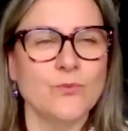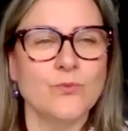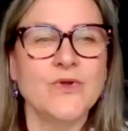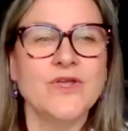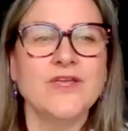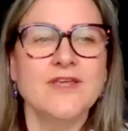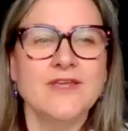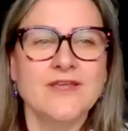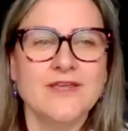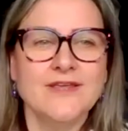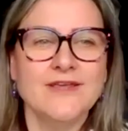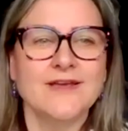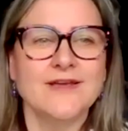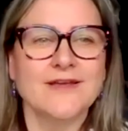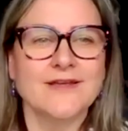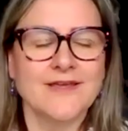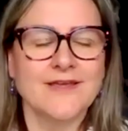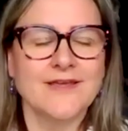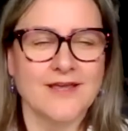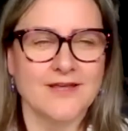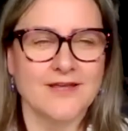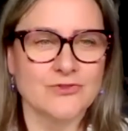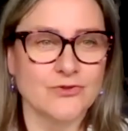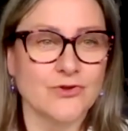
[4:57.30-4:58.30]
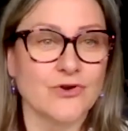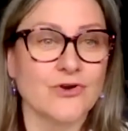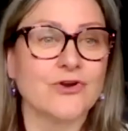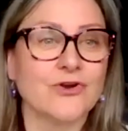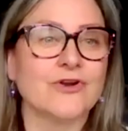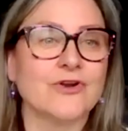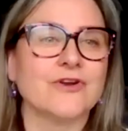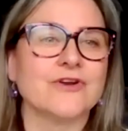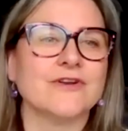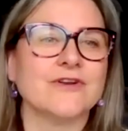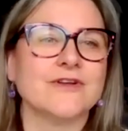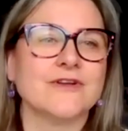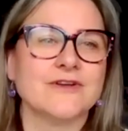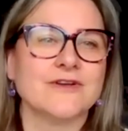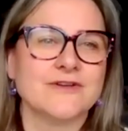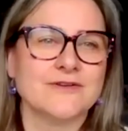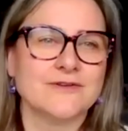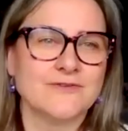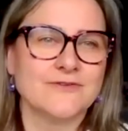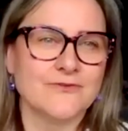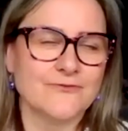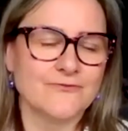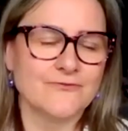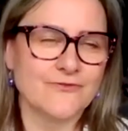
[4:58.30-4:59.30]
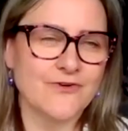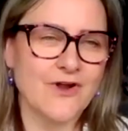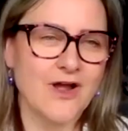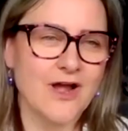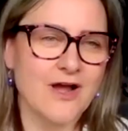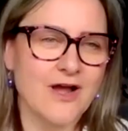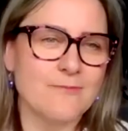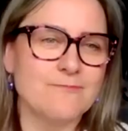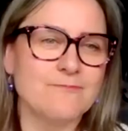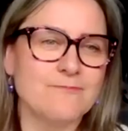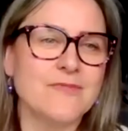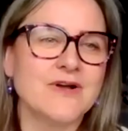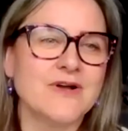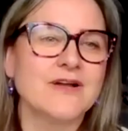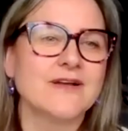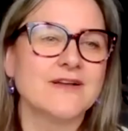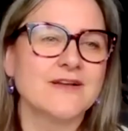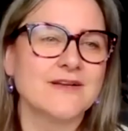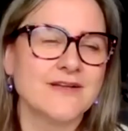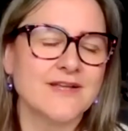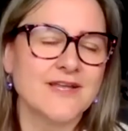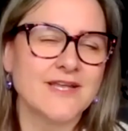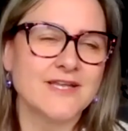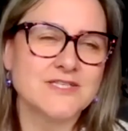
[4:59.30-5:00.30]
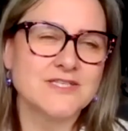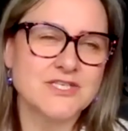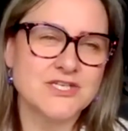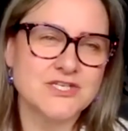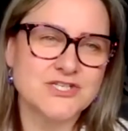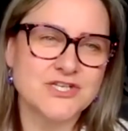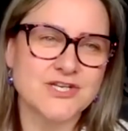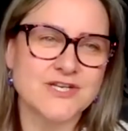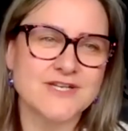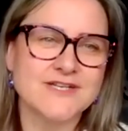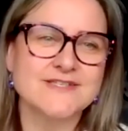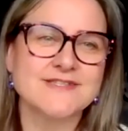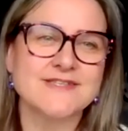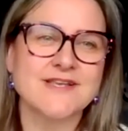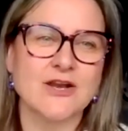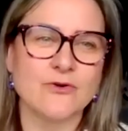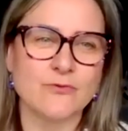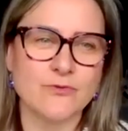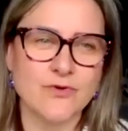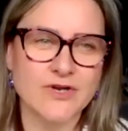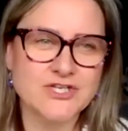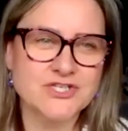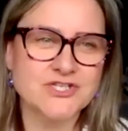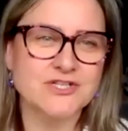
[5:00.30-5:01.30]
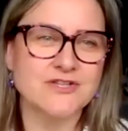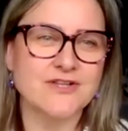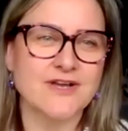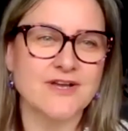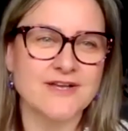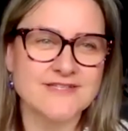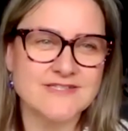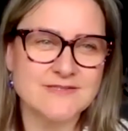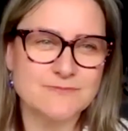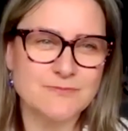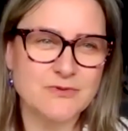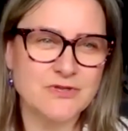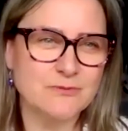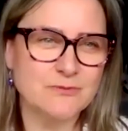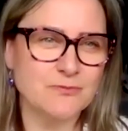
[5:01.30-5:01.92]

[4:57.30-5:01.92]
We can learn from Indigenous and racialized